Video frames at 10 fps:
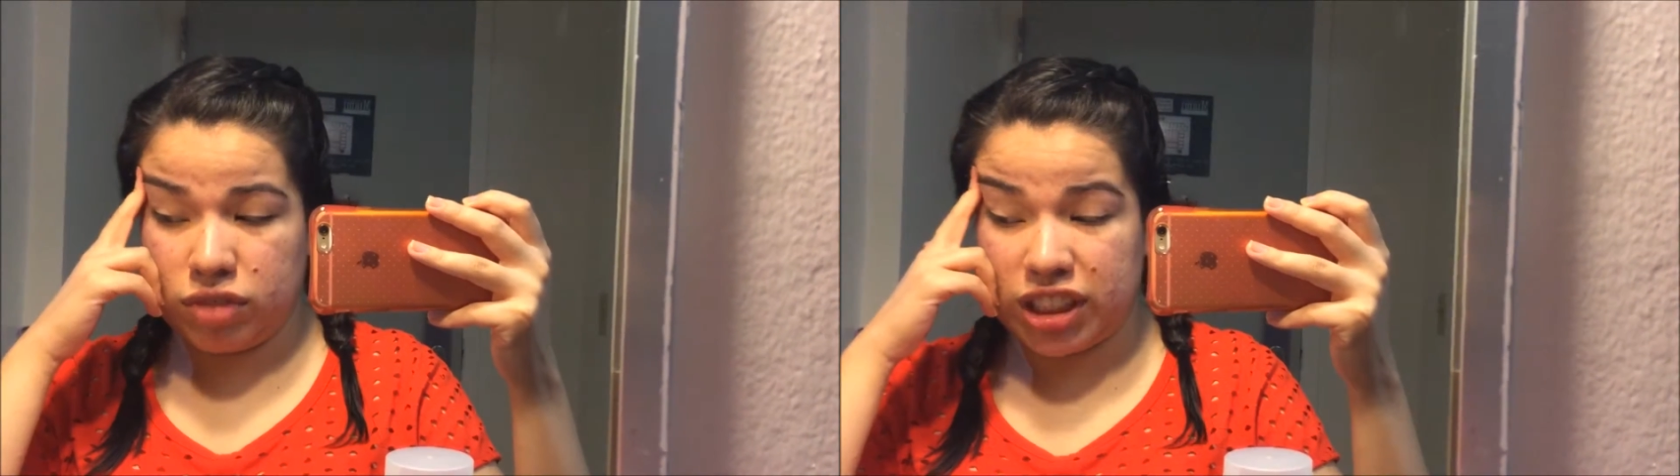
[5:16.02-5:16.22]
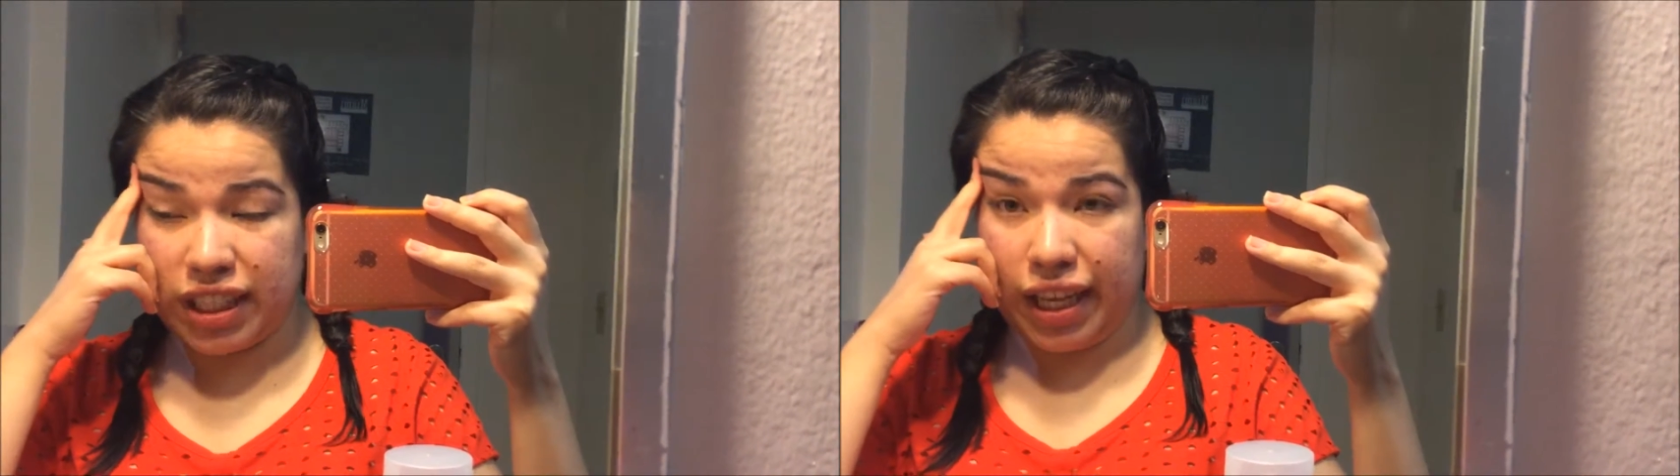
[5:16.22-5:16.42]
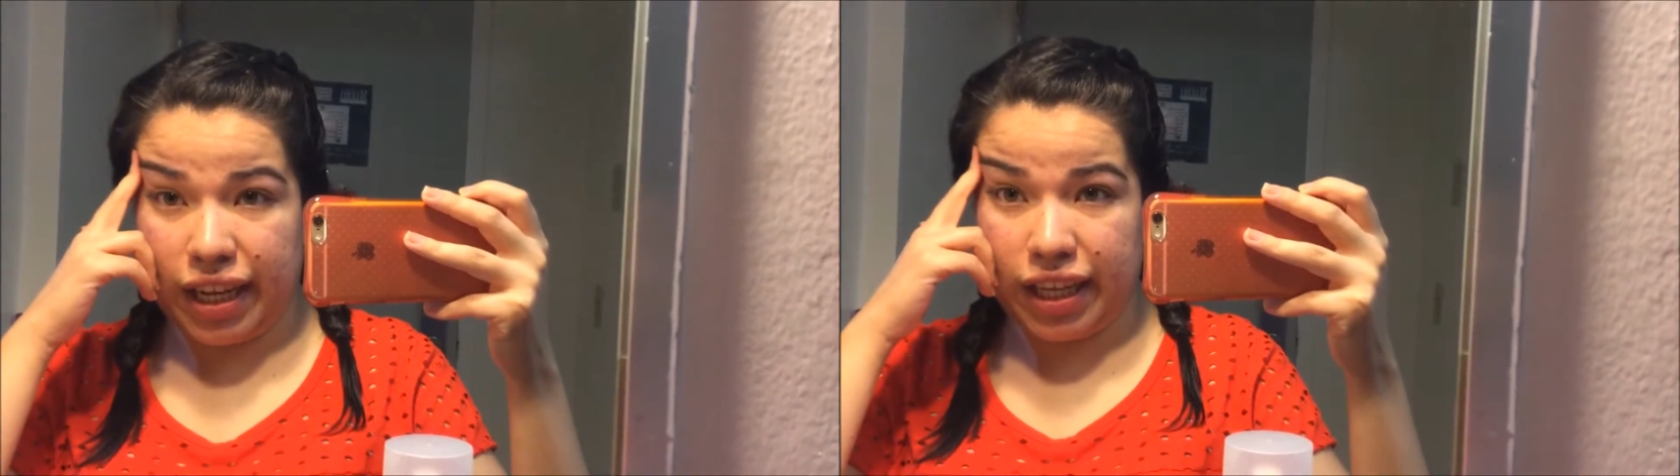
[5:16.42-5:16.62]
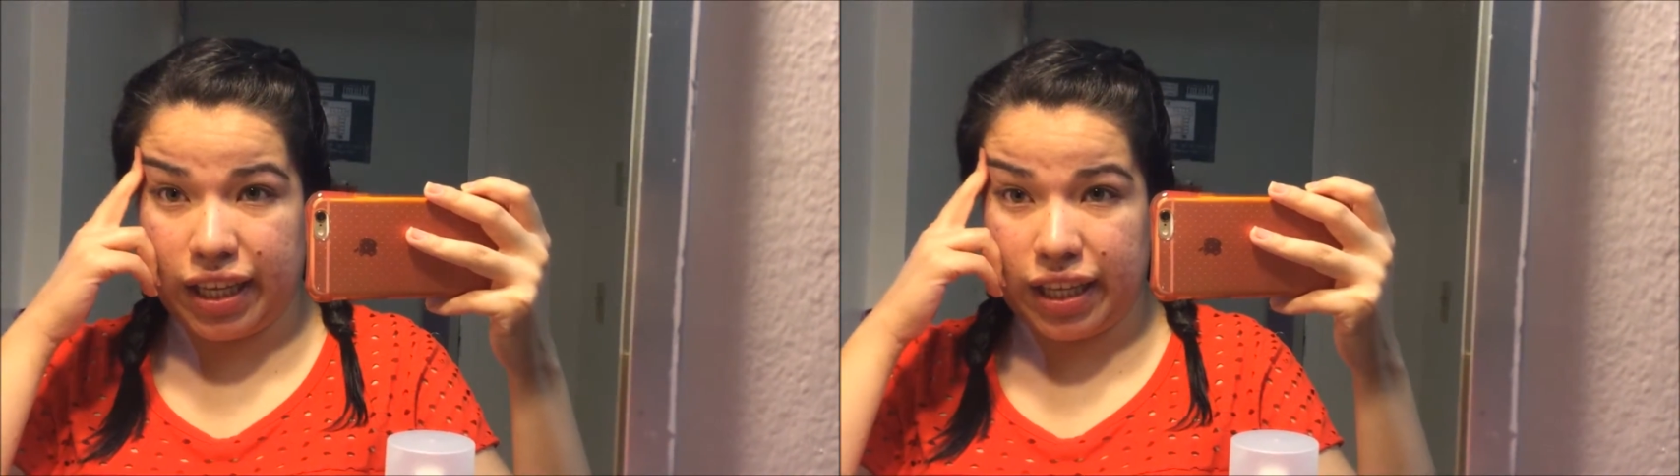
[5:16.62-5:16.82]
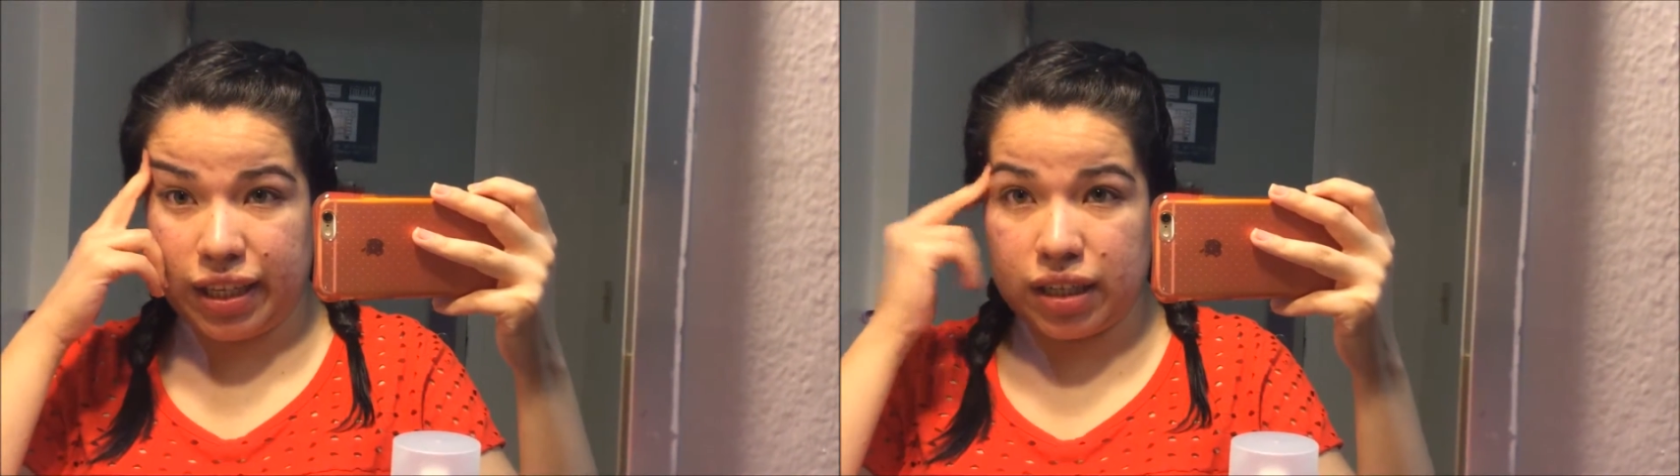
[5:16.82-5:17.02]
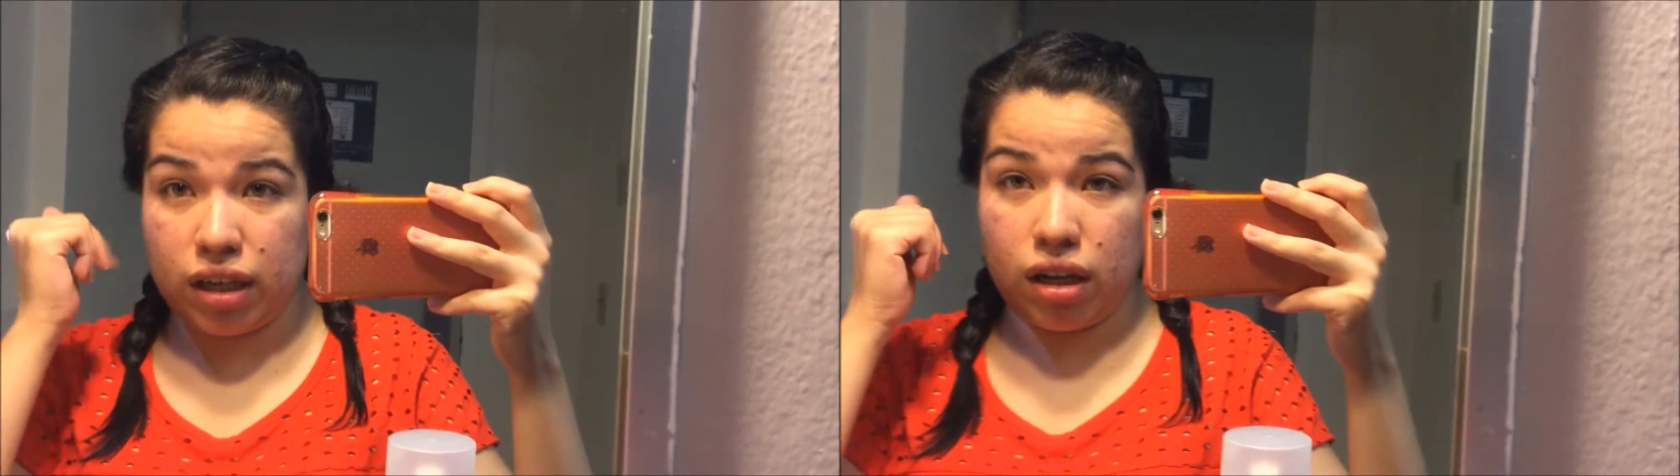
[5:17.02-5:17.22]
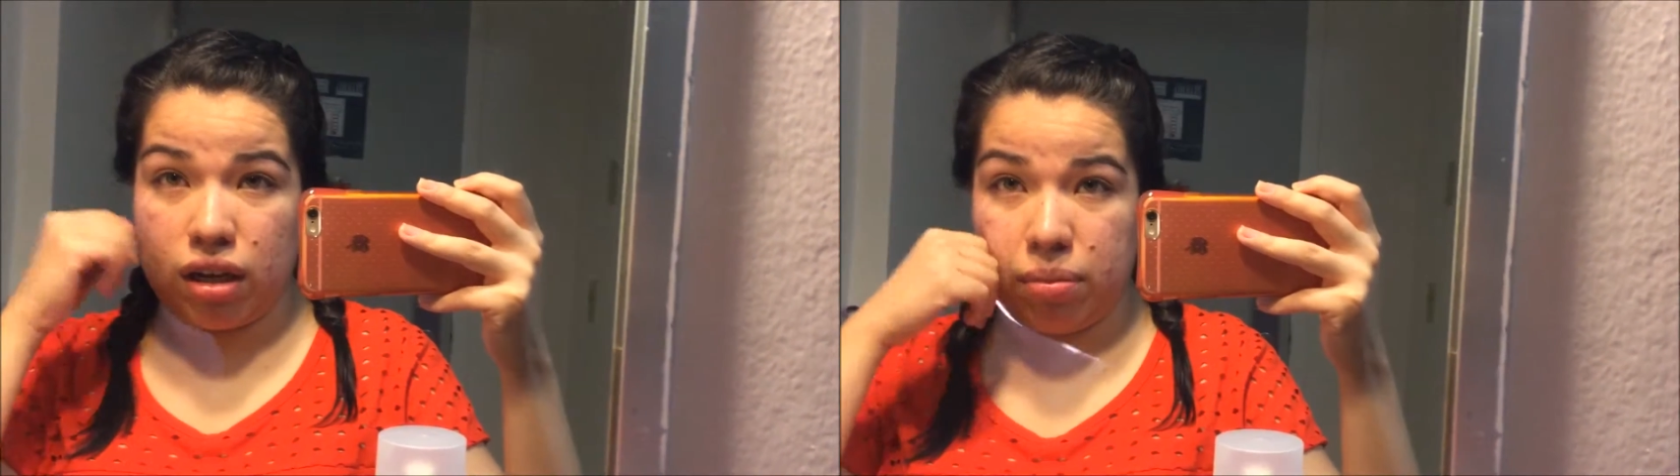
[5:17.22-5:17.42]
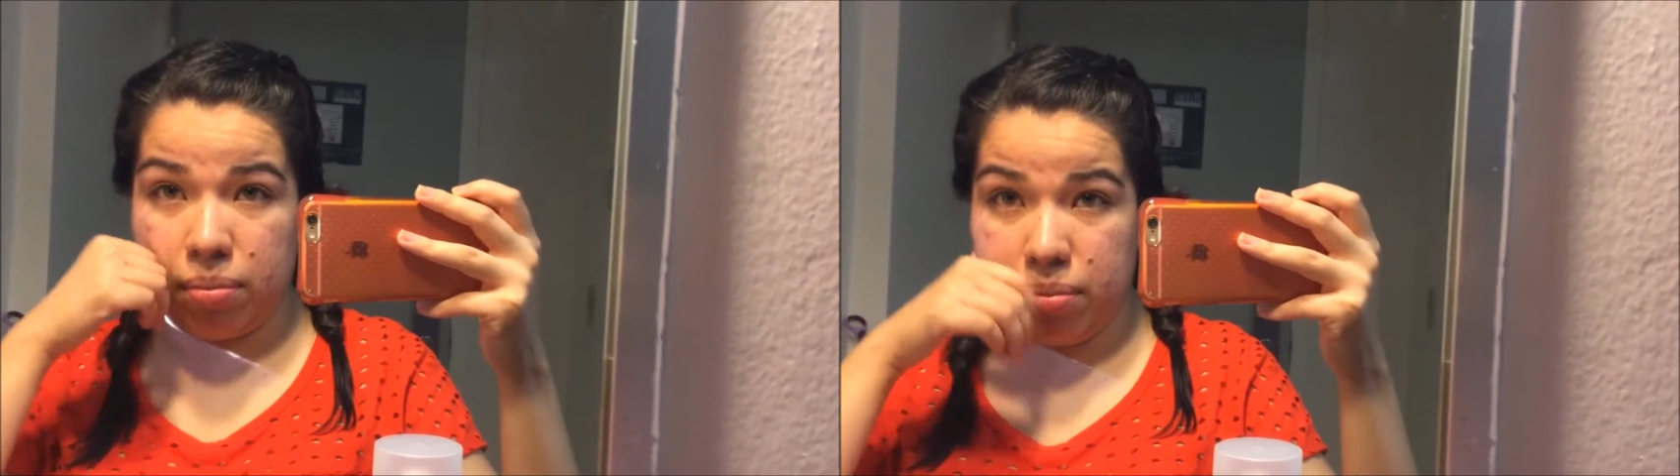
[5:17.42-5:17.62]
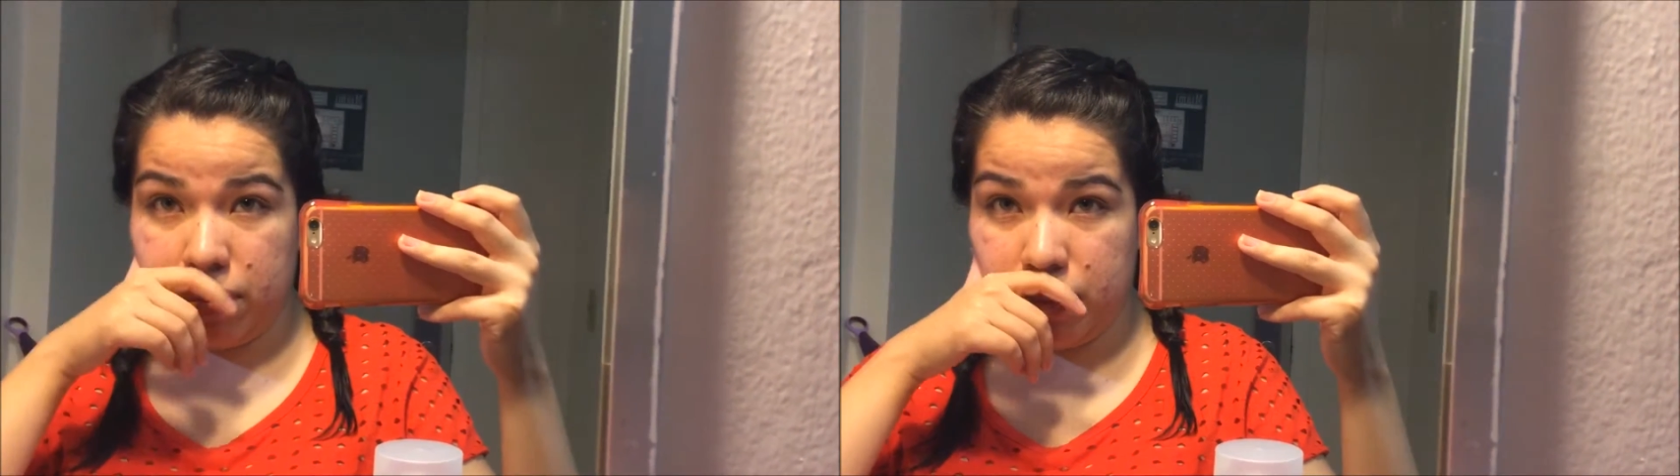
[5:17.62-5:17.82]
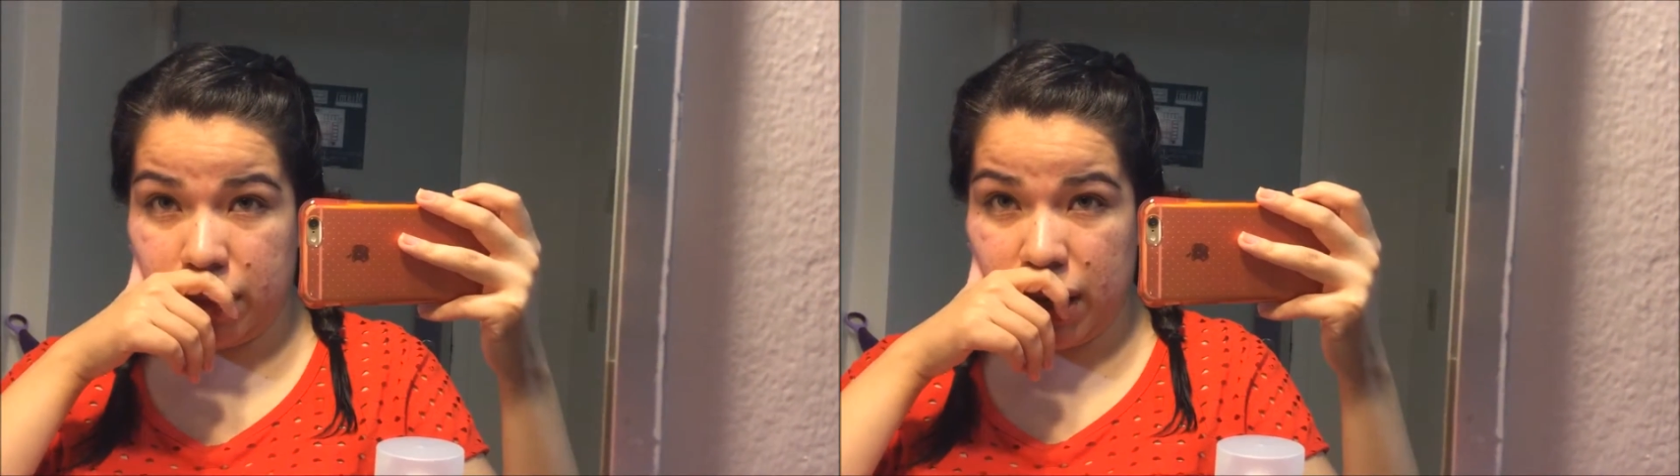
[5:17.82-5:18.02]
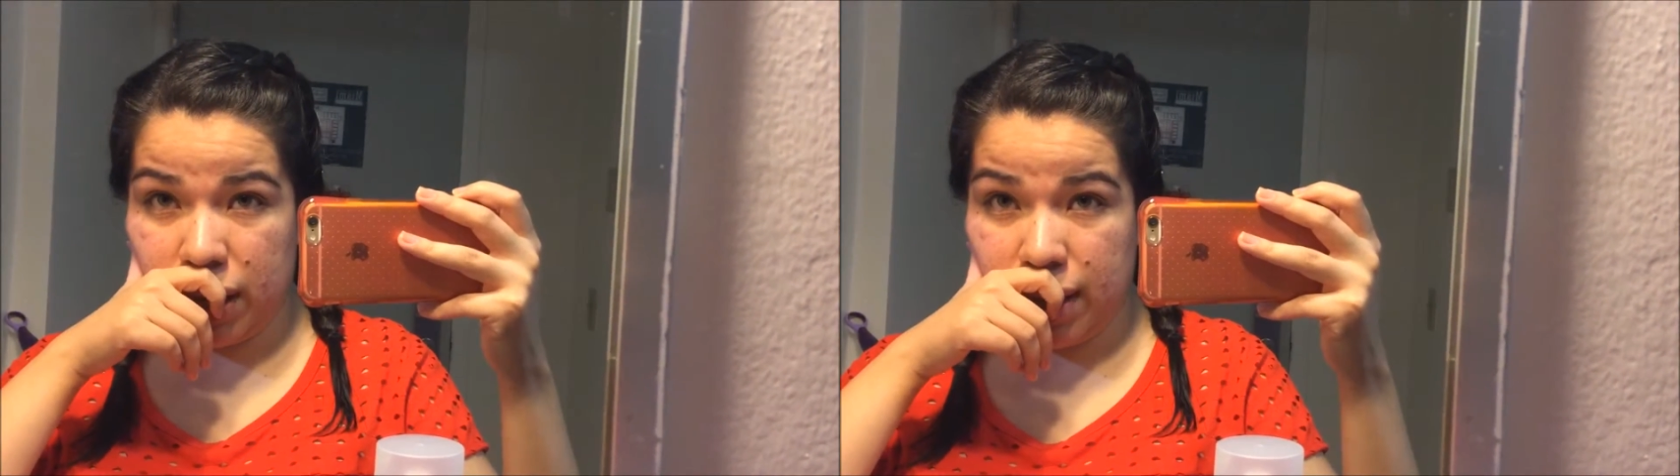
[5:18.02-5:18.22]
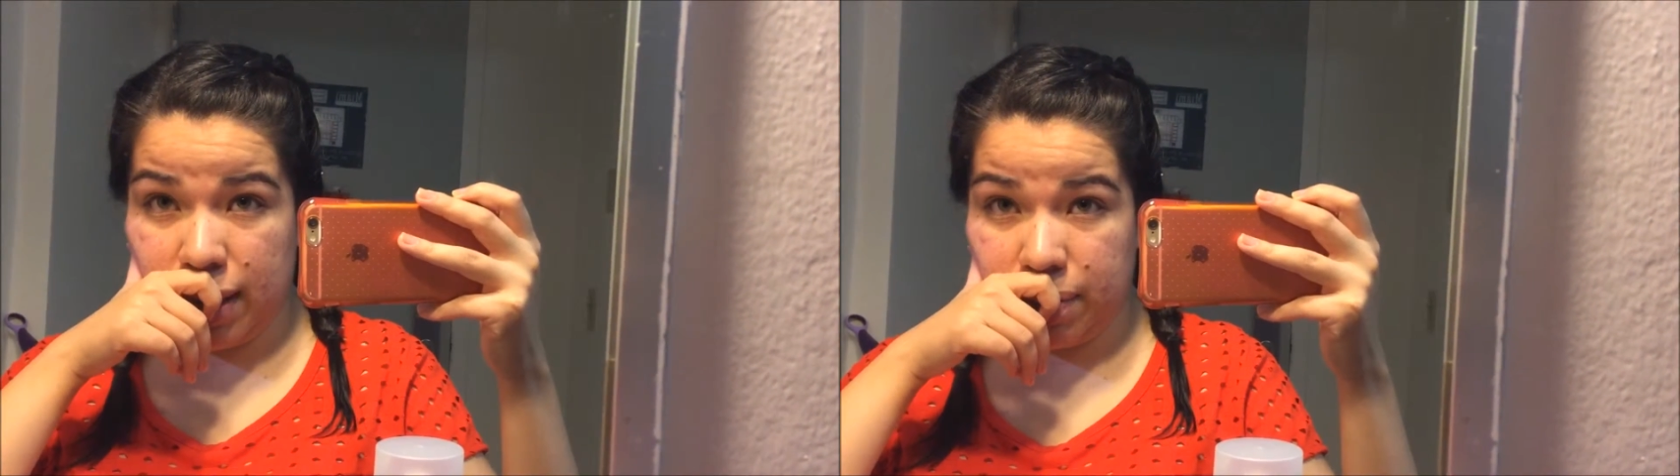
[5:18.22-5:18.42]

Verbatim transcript: Just kidding. And